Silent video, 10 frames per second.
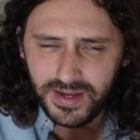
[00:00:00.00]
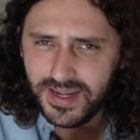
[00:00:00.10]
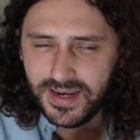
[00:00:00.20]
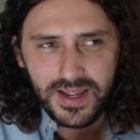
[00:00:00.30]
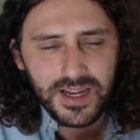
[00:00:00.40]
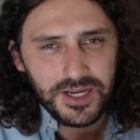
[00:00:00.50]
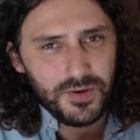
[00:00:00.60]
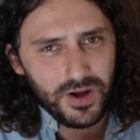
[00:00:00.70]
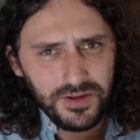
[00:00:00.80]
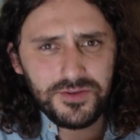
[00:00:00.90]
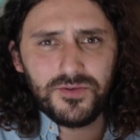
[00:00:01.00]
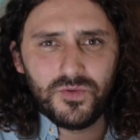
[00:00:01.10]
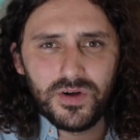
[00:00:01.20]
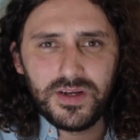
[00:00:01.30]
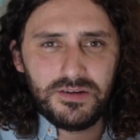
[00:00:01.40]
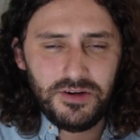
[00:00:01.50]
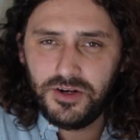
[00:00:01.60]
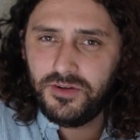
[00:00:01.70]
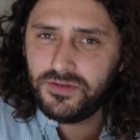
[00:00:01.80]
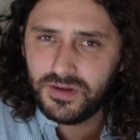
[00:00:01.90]
But you also want, you
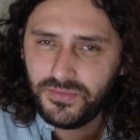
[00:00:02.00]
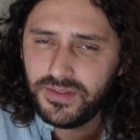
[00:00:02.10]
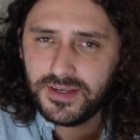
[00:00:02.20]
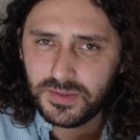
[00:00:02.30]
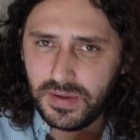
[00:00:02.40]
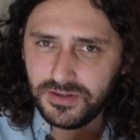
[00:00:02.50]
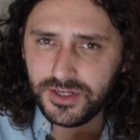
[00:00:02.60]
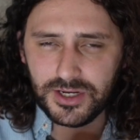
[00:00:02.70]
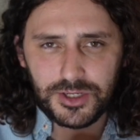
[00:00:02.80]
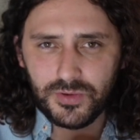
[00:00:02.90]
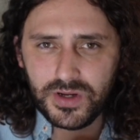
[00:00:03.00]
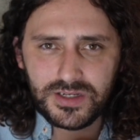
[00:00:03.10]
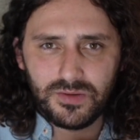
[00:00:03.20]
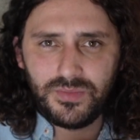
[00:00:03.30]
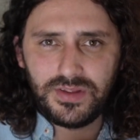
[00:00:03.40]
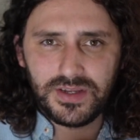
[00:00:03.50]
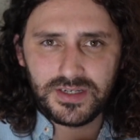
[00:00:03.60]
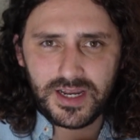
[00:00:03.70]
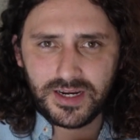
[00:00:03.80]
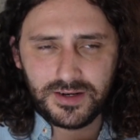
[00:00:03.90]
know, something that smells good. You want something
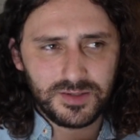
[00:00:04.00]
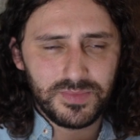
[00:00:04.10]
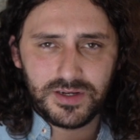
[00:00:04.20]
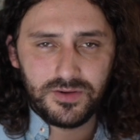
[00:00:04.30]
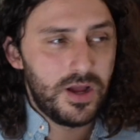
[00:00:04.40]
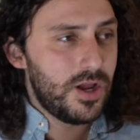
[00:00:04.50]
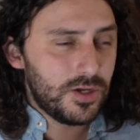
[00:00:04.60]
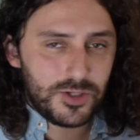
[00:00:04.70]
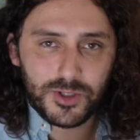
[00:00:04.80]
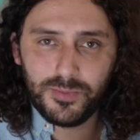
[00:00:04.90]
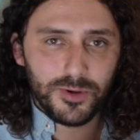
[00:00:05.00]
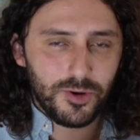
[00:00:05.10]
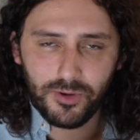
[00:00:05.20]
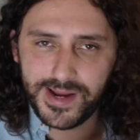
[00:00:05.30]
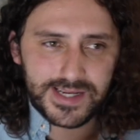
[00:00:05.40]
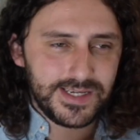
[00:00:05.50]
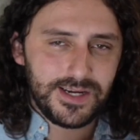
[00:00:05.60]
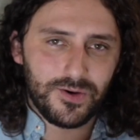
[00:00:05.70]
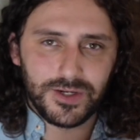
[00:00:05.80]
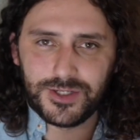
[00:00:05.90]
that's not going to smell super
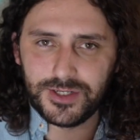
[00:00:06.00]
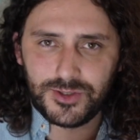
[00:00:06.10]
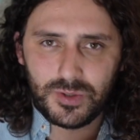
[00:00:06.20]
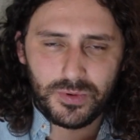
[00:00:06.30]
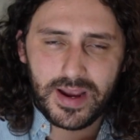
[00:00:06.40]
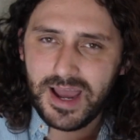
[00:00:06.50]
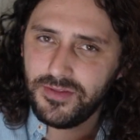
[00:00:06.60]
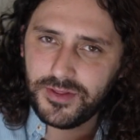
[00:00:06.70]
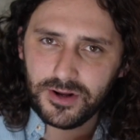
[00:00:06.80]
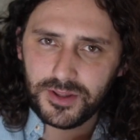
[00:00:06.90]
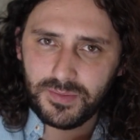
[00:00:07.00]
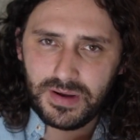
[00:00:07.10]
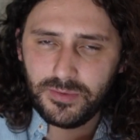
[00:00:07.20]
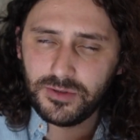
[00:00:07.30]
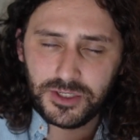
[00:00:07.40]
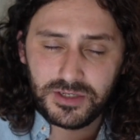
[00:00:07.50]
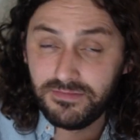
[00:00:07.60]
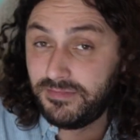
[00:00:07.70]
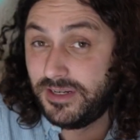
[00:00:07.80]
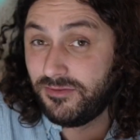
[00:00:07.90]
crazy or just super out there that people just,
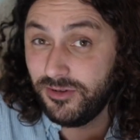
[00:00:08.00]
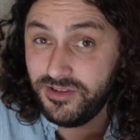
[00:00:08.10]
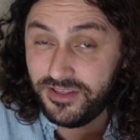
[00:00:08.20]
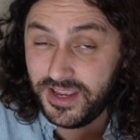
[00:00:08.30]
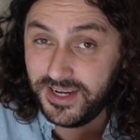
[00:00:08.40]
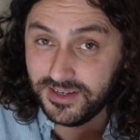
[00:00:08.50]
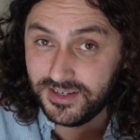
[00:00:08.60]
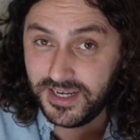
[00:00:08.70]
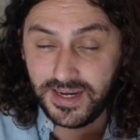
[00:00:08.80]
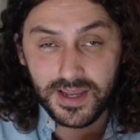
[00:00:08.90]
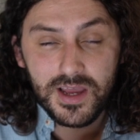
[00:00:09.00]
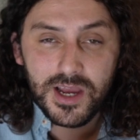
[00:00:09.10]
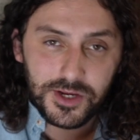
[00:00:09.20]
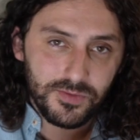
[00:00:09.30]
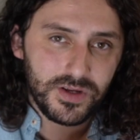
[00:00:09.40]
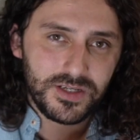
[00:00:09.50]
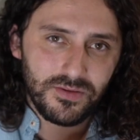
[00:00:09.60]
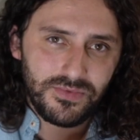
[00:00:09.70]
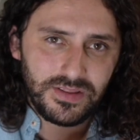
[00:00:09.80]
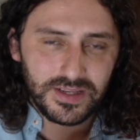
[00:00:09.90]
you know, really think you stink. You want
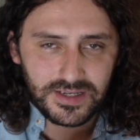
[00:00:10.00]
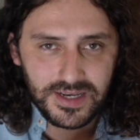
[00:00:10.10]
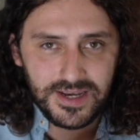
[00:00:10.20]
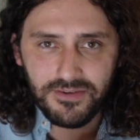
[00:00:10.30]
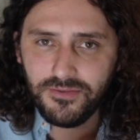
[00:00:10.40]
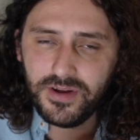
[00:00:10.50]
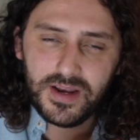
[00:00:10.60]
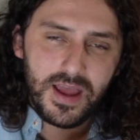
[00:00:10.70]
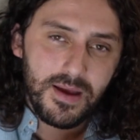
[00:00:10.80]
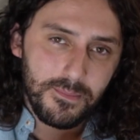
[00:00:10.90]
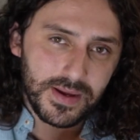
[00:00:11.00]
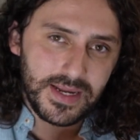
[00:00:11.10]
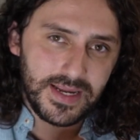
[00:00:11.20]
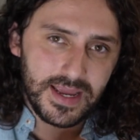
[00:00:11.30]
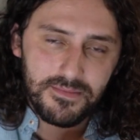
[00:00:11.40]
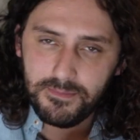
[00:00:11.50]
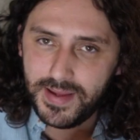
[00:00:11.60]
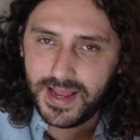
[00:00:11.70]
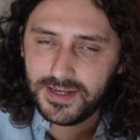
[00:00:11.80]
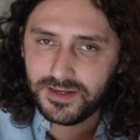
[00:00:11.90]
something that's different, but yet
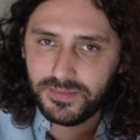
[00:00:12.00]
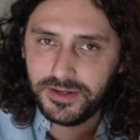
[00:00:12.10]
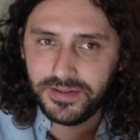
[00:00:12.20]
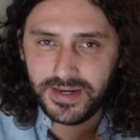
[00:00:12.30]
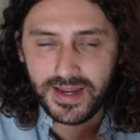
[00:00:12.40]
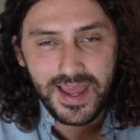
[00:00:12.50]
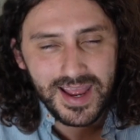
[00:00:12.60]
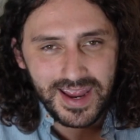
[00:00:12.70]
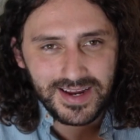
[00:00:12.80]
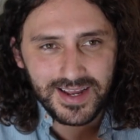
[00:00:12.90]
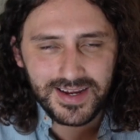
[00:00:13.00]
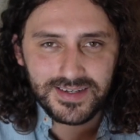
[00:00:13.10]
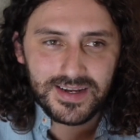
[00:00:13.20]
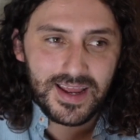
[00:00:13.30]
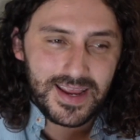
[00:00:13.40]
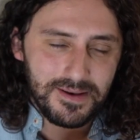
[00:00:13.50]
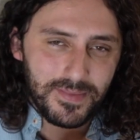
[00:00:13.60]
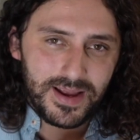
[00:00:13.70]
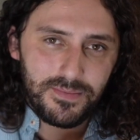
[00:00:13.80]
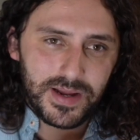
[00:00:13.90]
mass appealing. And guys, in
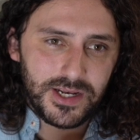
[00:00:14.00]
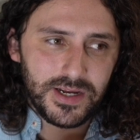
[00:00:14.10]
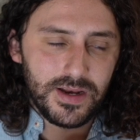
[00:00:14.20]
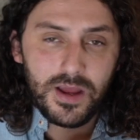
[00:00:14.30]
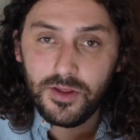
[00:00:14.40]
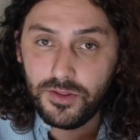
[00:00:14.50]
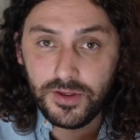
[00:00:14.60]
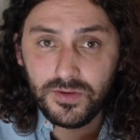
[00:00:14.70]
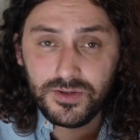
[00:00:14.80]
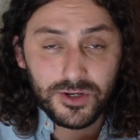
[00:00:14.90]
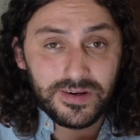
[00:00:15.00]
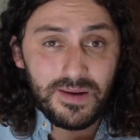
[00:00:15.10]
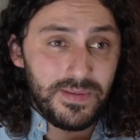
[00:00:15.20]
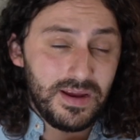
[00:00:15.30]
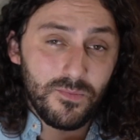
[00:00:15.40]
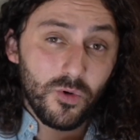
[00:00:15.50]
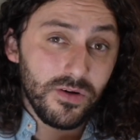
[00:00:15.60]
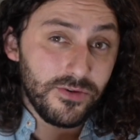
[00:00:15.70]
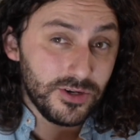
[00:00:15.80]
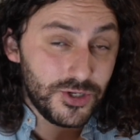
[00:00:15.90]
my opinion, those are going to be more
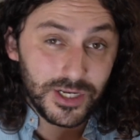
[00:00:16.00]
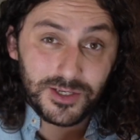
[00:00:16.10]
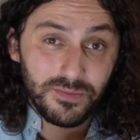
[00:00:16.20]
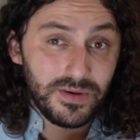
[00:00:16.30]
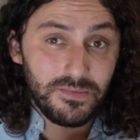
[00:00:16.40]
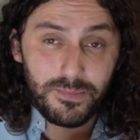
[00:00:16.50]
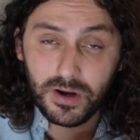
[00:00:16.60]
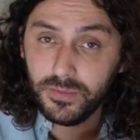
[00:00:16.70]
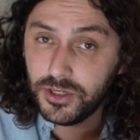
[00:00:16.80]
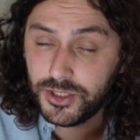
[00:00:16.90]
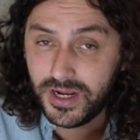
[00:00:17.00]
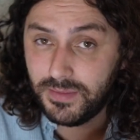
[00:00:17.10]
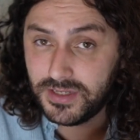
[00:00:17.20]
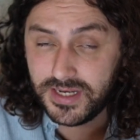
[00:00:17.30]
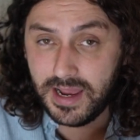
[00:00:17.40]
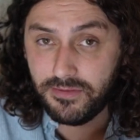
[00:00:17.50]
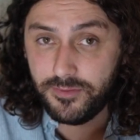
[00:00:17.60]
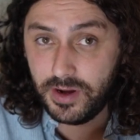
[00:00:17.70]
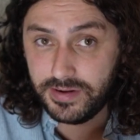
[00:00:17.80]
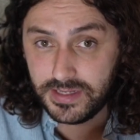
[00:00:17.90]
of your gentleman barbershop style
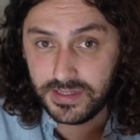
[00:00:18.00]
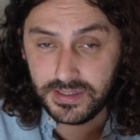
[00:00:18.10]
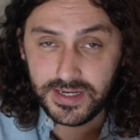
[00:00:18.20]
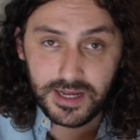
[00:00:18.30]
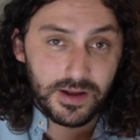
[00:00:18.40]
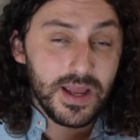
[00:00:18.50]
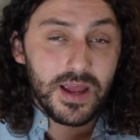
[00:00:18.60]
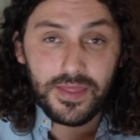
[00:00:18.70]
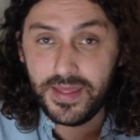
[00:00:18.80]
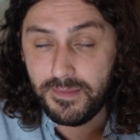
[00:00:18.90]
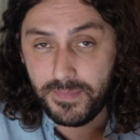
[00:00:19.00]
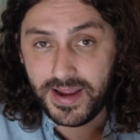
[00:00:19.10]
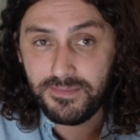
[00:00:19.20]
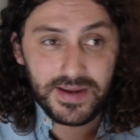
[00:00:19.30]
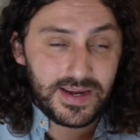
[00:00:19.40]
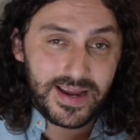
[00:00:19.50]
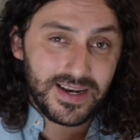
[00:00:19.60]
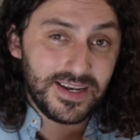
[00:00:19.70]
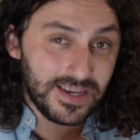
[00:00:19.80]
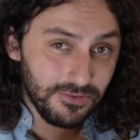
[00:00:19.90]
fragrances. Now, that might be
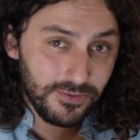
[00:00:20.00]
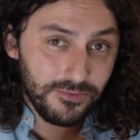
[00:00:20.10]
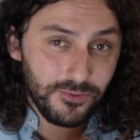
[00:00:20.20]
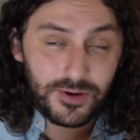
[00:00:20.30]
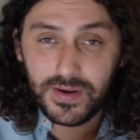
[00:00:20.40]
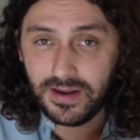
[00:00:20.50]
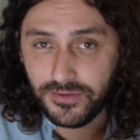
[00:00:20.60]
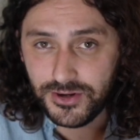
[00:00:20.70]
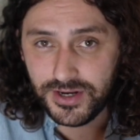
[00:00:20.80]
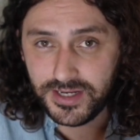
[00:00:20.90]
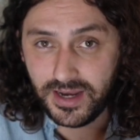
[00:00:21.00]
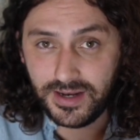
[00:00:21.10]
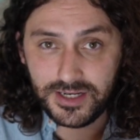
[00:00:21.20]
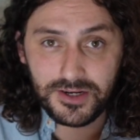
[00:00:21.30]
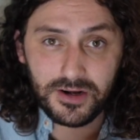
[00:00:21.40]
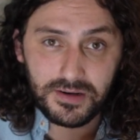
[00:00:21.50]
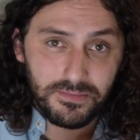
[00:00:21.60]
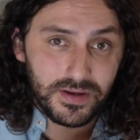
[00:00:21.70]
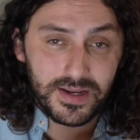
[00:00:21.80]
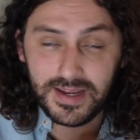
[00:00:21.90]
kind of different for you if you're just getting started,
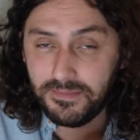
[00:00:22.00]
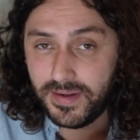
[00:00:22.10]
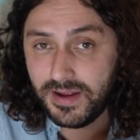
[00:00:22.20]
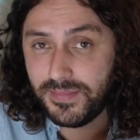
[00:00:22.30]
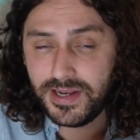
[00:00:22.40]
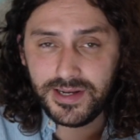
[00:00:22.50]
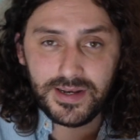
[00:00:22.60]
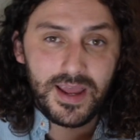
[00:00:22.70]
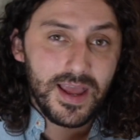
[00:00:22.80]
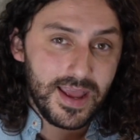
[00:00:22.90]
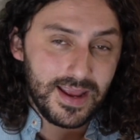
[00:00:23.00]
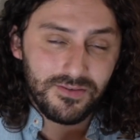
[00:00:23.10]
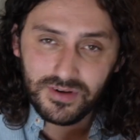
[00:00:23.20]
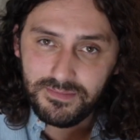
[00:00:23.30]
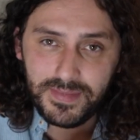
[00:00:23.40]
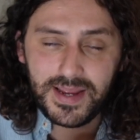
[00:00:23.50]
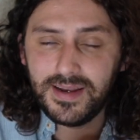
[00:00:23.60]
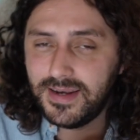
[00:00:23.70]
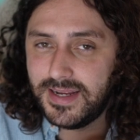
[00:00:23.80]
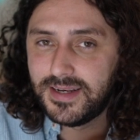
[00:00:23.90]
but in my opinion, every
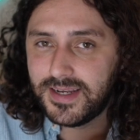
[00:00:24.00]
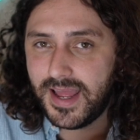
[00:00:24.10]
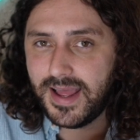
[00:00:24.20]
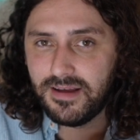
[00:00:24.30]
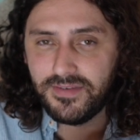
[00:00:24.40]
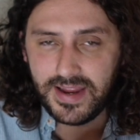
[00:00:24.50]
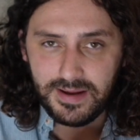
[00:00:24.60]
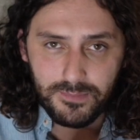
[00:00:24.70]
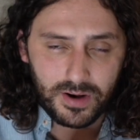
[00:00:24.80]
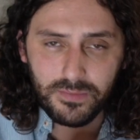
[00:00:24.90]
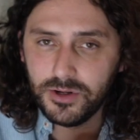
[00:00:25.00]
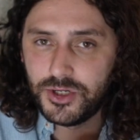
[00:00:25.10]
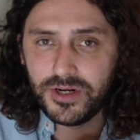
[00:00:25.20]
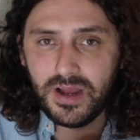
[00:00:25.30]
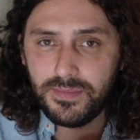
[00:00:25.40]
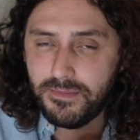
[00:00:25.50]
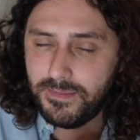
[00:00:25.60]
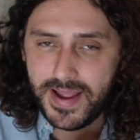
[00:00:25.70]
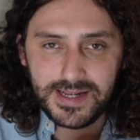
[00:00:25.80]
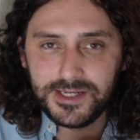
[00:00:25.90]
man needs to have a barbershop
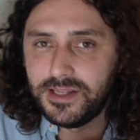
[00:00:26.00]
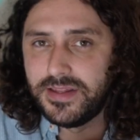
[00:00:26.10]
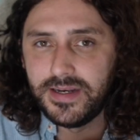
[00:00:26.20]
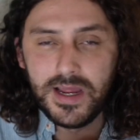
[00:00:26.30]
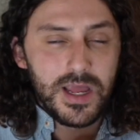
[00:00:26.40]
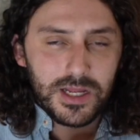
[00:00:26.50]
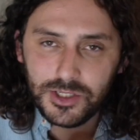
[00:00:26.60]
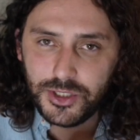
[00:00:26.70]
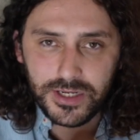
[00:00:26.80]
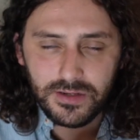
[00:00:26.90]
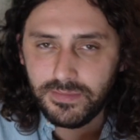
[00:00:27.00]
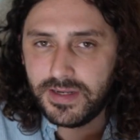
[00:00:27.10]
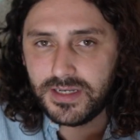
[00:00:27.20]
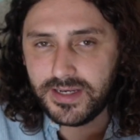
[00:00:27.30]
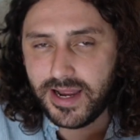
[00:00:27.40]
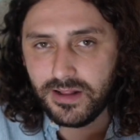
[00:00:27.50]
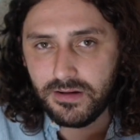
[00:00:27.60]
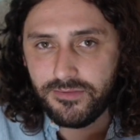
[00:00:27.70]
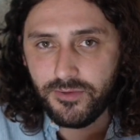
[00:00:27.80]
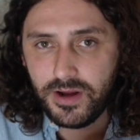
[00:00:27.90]
masculine gentleman style
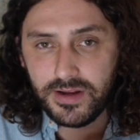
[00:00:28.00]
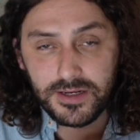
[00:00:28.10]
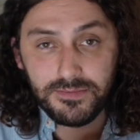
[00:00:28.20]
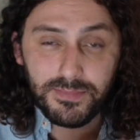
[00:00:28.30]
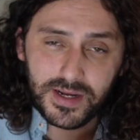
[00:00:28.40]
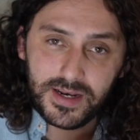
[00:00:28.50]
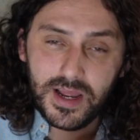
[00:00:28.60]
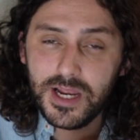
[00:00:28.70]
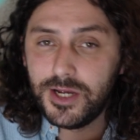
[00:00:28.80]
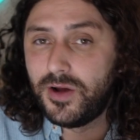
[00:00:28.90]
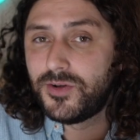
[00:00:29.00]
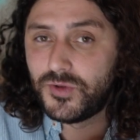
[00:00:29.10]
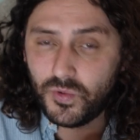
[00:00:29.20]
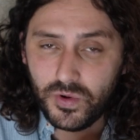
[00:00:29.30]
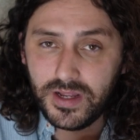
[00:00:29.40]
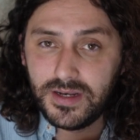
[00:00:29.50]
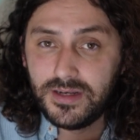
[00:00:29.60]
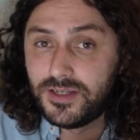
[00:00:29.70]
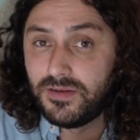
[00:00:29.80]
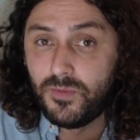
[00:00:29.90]
of fragrance. But you also
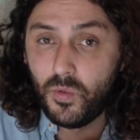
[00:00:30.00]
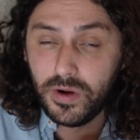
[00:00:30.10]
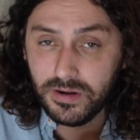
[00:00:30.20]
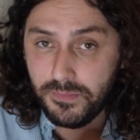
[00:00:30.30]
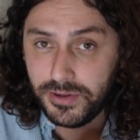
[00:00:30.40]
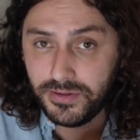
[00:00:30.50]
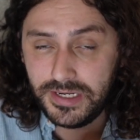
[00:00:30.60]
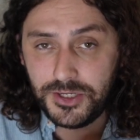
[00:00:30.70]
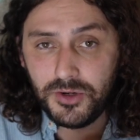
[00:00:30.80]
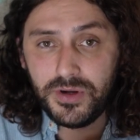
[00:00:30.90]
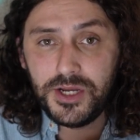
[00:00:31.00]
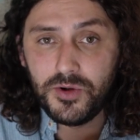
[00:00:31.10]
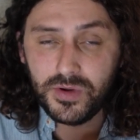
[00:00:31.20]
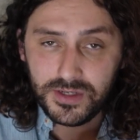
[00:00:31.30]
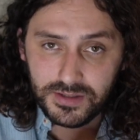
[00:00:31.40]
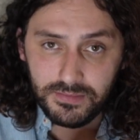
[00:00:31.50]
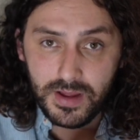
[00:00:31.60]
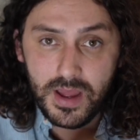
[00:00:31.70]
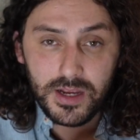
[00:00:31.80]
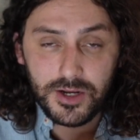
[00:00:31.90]
want some wearability to it. You want some,
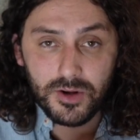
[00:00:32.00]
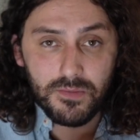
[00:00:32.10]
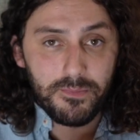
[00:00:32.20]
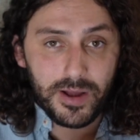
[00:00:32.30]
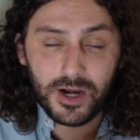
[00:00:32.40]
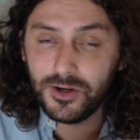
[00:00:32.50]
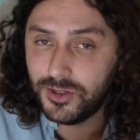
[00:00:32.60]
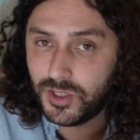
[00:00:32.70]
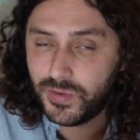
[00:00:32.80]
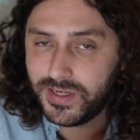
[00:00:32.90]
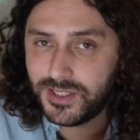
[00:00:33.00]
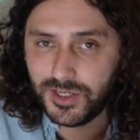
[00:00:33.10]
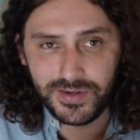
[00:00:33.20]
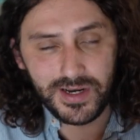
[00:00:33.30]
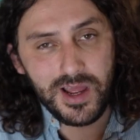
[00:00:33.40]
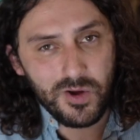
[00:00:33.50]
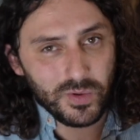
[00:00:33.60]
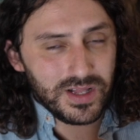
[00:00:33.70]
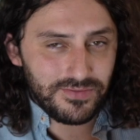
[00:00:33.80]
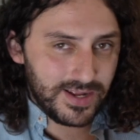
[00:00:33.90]
you know, modern twist to it.
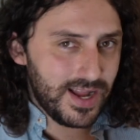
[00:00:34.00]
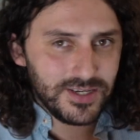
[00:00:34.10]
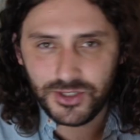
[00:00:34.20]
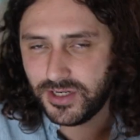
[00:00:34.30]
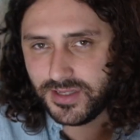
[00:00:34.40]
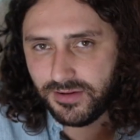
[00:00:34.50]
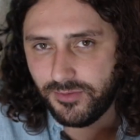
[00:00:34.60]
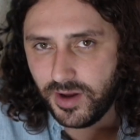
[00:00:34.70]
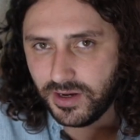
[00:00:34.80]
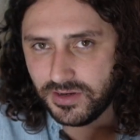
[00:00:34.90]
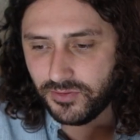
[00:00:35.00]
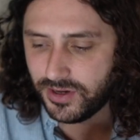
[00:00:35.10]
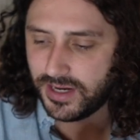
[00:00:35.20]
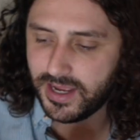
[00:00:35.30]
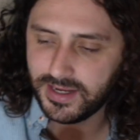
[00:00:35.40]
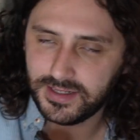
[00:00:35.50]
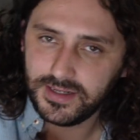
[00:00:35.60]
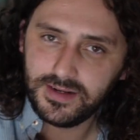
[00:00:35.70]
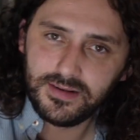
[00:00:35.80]
Well, I've got just the fragrance for you guys.